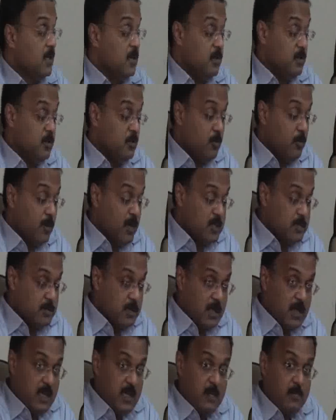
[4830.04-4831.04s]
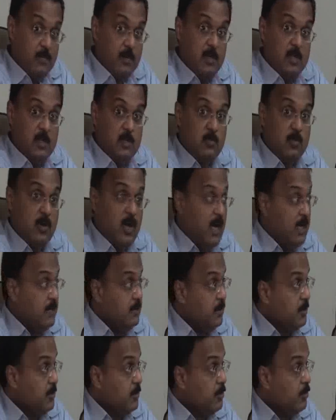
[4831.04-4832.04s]
you must be able to
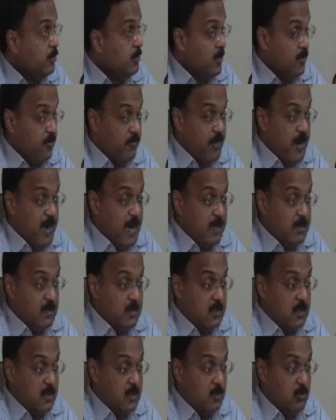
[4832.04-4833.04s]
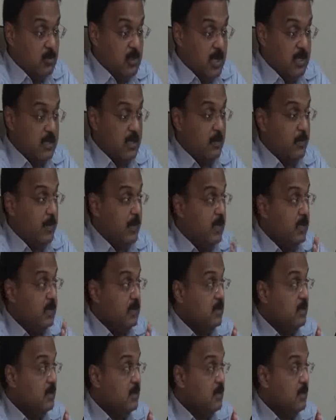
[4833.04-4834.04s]
attribute a fact to the other party.
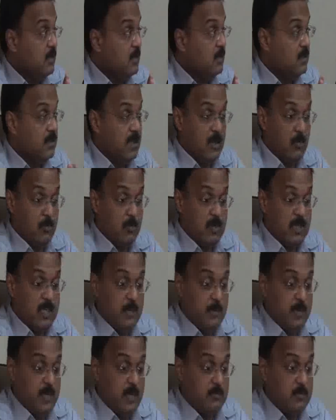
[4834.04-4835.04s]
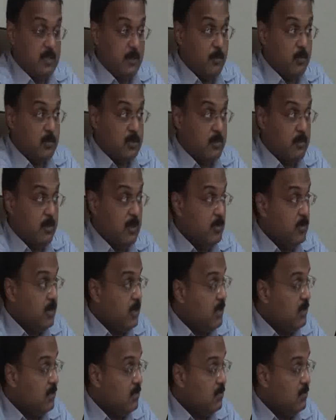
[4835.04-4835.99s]
Then only it becomes opposable to it.